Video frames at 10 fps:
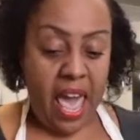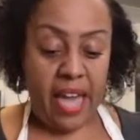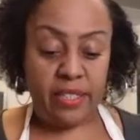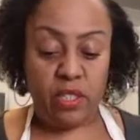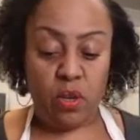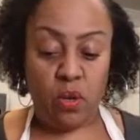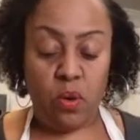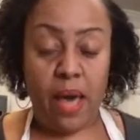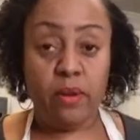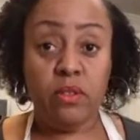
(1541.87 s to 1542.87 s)
And
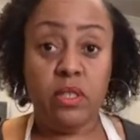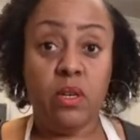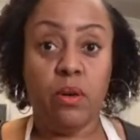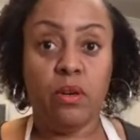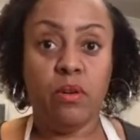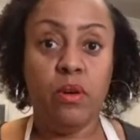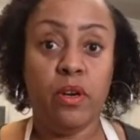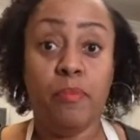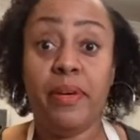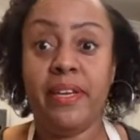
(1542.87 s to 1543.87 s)
so I don't usually go to
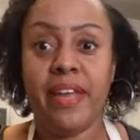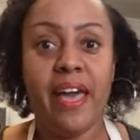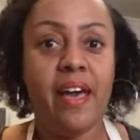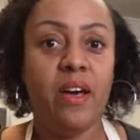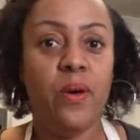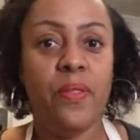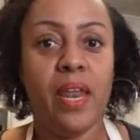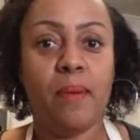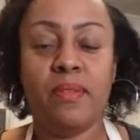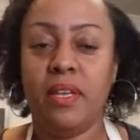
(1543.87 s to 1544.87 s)
Kroger, but now that
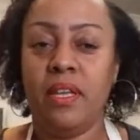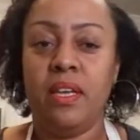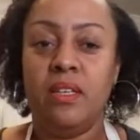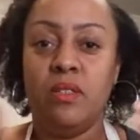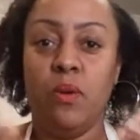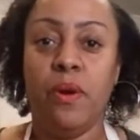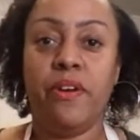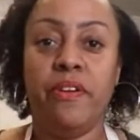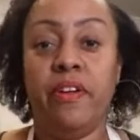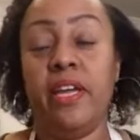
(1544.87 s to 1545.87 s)
I'm getting
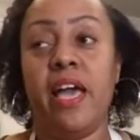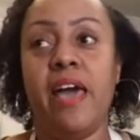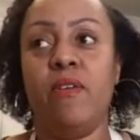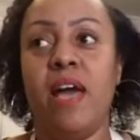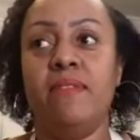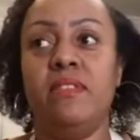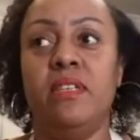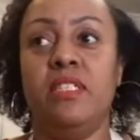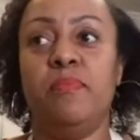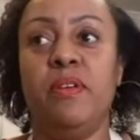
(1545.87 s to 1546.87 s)
ordering, I don't have to
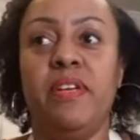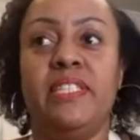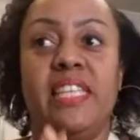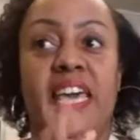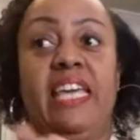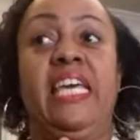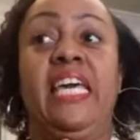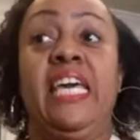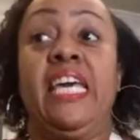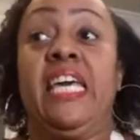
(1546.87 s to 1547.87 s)
experience like
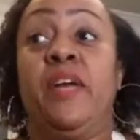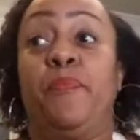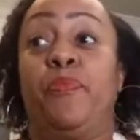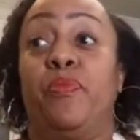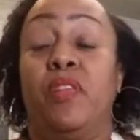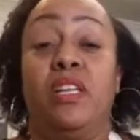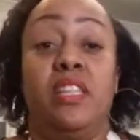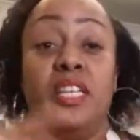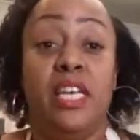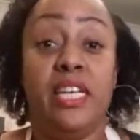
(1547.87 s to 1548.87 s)
the